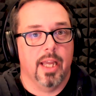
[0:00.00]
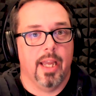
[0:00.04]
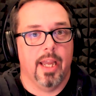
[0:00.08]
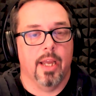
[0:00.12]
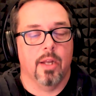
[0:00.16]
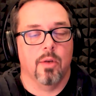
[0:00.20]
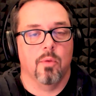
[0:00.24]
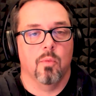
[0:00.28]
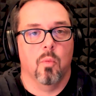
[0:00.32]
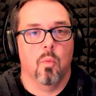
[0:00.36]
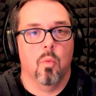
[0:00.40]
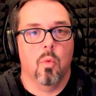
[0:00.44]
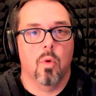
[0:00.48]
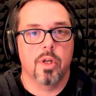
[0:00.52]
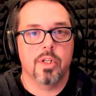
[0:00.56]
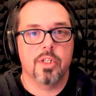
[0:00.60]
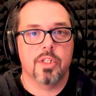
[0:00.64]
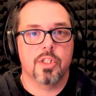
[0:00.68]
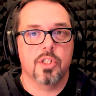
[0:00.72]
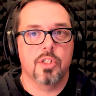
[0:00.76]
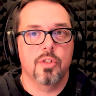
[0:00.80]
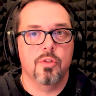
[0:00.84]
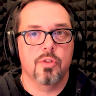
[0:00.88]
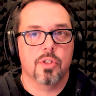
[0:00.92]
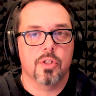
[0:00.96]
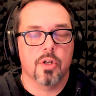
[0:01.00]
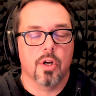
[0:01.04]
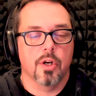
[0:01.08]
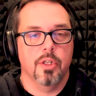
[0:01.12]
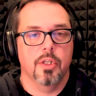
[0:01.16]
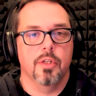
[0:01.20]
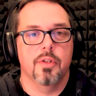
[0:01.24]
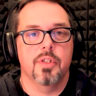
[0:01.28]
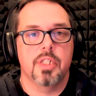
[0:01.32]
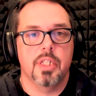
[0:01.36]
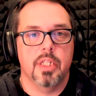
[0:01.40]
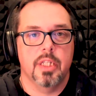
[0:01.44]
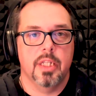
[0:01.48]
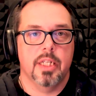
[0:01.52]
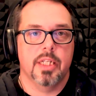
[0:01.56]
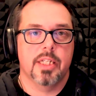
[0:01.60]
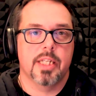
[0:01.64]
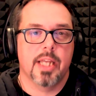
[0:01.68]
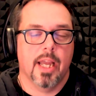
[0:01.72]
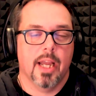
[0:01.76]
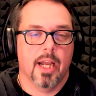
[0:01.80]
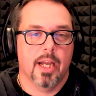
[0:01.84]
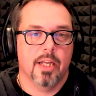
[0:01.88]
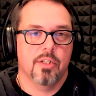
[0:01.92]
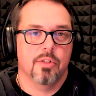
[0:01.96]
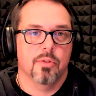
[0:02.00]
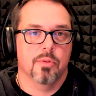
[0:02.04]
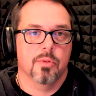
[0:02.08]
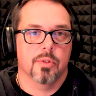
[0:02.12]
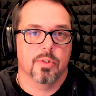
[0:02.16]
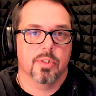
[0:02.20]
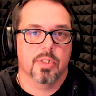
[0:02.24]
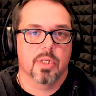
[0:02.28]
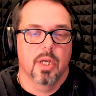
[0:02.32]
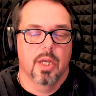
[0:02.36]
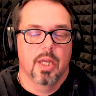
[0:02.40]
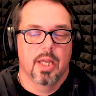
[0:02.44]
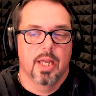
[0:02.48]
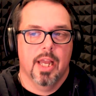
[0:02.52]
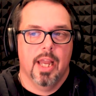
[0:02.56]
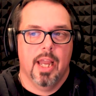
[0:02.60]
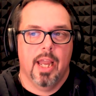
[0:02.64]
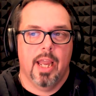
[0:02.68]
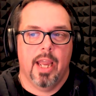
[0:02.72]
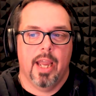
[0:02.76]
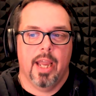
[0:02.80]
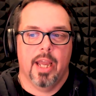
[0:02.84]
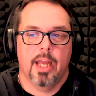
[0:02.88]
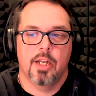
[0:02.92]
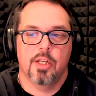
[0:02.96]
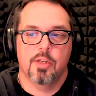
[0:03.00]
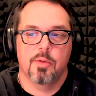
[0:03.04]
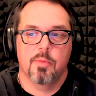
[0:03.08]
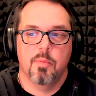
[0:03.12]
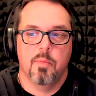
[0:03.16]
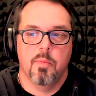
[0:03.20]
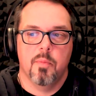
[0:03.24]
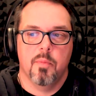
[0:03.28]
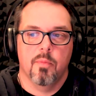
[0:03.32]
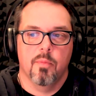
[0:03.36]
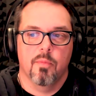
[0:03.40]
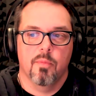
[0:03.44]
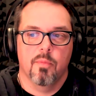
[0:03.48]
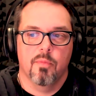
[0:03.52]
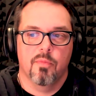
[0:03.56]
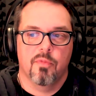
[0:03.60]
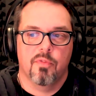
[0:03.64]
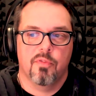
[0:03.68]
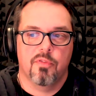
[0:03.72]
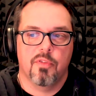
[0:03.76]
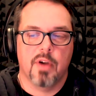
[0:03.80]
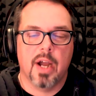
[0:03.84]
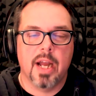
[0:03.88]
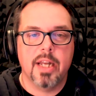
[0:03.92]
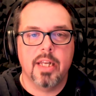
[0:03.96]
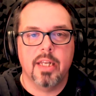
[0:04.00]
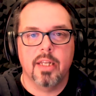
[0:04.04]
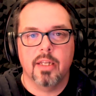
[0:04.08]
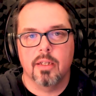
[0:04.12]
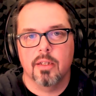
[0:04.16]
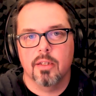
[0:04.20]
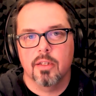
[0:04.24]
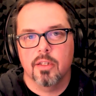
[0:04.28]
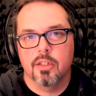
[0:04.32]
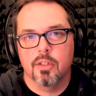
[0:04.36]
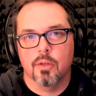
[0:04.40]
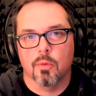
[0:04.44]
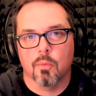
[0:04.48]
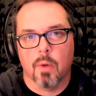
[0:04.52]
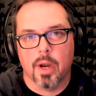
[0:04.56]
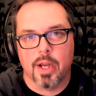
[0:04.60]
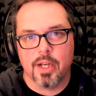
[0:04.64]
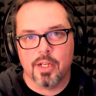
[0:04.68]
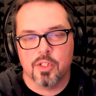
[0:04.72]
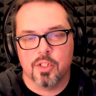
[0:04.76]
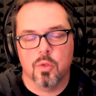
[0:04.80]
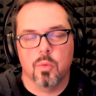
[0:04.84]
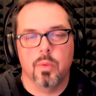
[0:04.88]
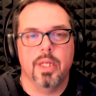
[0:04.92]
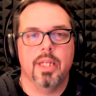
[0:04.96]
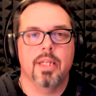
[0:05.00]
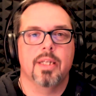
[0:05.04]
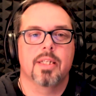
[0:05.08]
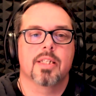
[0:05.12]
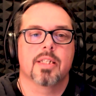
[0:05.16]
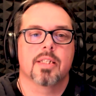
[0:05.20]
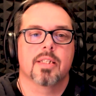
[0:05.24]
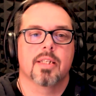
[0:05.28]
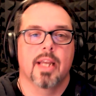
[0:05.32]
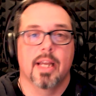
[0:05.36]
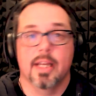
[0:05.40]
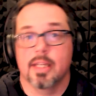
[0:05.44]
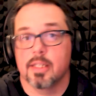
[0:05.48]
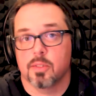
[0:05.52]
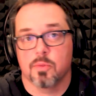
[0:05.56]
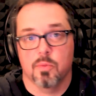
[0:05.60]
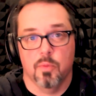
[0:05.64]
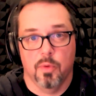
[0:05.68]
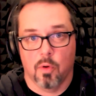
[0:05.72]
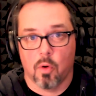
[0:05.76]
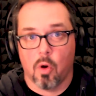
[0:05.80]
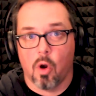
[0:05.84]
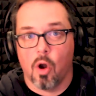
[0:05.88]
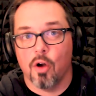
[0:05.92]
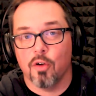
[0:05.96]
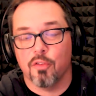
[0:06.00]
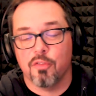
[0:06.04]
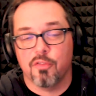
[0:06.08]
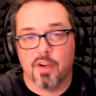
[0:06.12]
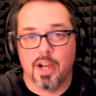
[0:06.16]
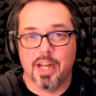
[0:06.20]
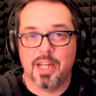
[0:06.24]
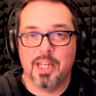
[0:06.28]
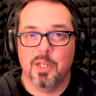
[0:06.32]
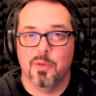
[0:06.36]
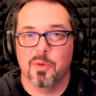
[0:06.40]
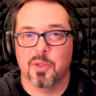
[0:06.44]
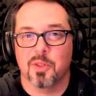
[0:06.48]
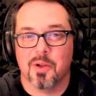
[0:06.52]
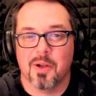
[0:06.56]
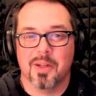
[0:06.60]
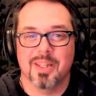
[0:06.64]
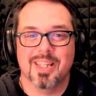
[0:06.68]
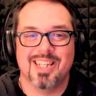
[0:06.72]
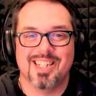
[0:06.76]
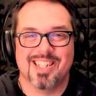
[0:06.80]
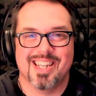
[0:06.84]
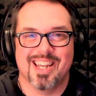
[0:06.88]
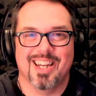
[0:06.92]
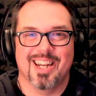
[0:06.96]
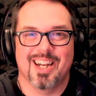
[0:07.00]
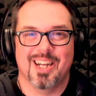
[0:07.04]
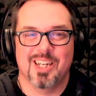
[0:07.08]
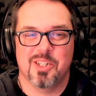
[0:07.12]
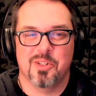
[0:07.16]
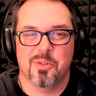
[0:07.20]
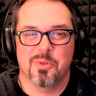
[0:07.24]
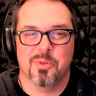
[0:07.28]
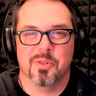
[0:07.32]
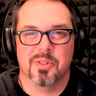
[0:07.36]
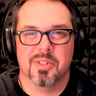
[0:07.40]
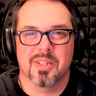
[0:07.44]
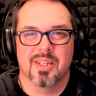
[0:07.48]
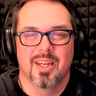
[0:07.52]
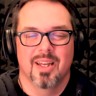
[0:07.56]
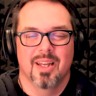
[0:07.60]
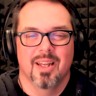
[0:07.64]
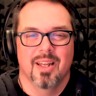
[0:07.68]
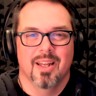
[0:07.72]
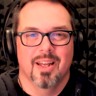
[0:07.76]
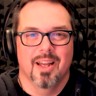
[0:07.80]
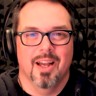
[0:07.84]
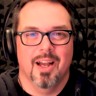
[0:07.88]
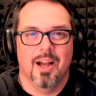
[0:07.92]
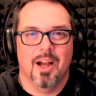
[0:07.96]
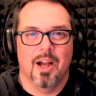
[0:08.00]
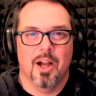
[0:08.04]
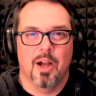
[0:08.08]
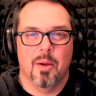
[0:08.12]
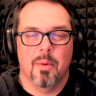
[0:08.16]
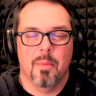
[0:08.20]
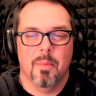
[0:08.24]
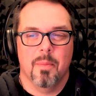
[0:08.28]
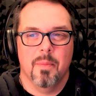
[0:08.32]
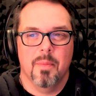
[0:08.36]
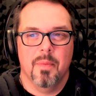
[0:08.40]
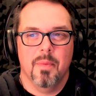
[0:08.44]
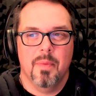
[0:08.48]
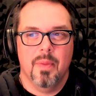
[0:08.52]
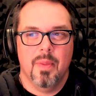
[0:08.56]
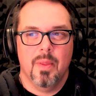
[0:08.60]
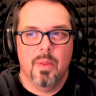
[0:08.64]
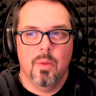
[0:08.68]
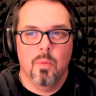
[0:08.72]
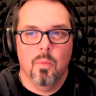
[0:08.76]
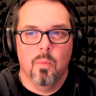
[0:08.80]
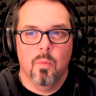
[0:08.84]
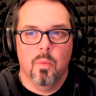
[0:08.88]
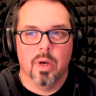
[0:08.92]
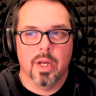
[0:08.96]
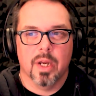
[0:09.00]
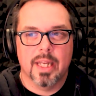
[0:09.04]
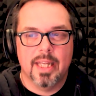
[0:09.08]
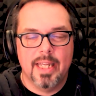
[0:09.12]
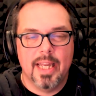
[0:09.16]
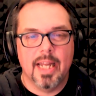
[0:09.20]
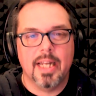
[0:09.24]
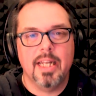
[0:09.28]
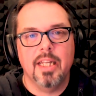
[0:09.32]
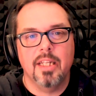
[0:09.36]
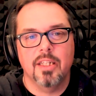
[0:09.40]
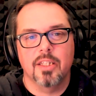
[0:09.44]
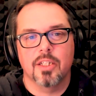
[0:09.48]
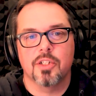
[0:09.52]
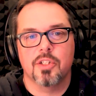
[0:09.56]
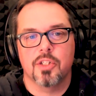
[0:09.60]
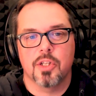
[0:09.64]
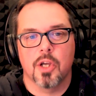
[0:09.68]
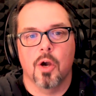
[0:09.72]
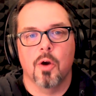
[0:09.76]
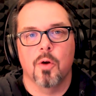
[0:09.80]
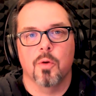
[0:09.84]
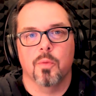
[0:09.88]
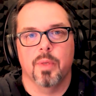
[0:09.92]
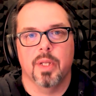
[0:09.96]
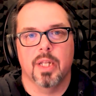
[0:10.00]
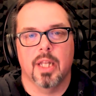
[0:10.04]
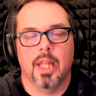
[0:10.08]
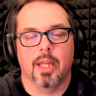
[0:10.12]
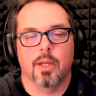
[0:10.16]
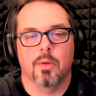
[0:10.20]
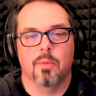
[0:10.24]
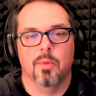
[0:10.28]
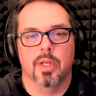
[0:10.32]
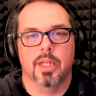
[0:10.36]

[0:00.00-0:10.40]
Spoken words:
And once you start using these AI tools and finding the right tweaks, as we're all finding with all these AI tools, we're getting the tone we like.